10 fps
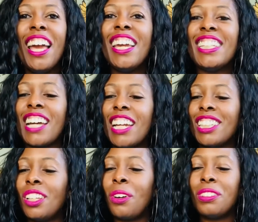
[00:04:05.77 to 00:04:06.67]
He's like,
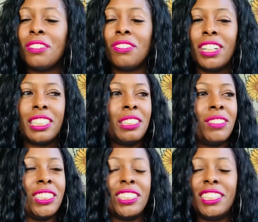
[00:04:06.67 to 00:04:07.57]
no, the fuck, this
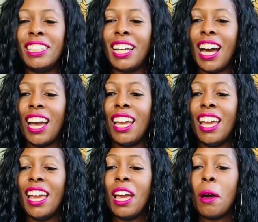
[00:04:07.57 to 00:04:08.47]
bitch did not.
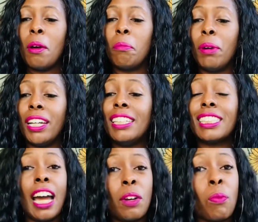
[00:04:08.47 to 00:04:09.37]
But he's
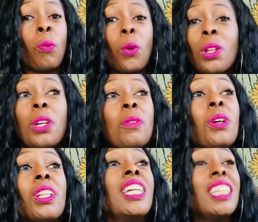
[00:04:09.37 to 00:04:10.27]
like really,
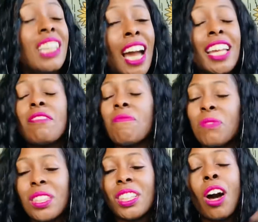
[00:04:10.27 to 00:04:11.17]
really like
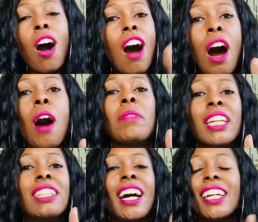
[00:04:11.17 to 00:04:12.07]
calm. And
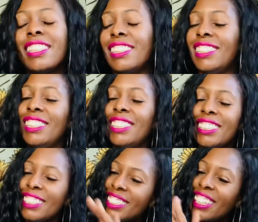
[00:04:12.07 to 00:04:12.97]
he
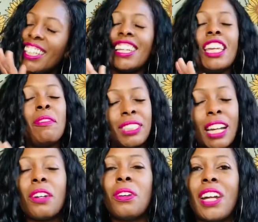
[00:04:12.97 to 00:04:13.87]
was
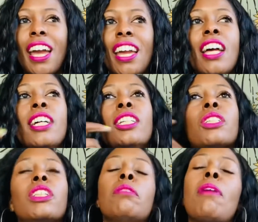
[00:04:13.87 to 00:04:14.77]
like, okay. So
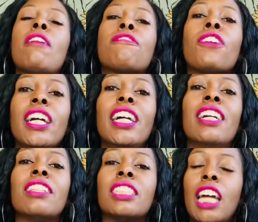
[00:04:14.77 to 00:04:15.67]
then my
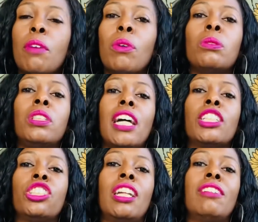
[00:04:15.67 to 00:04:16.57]
friend, the same one who tagged
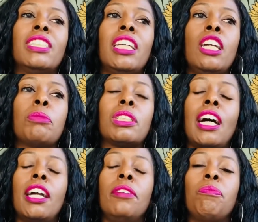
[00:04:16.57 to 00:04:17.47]
shot out of his hand, was
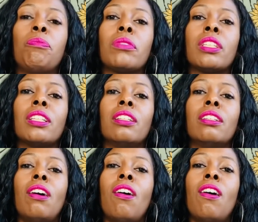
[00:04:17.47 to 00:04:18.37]
like,
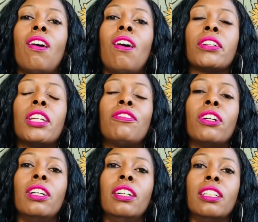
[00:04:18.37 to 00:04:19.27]
oh, give her
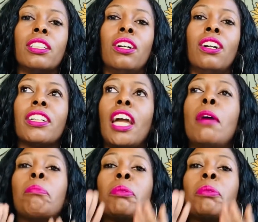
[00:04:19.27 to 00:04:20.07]
a hug, dog. And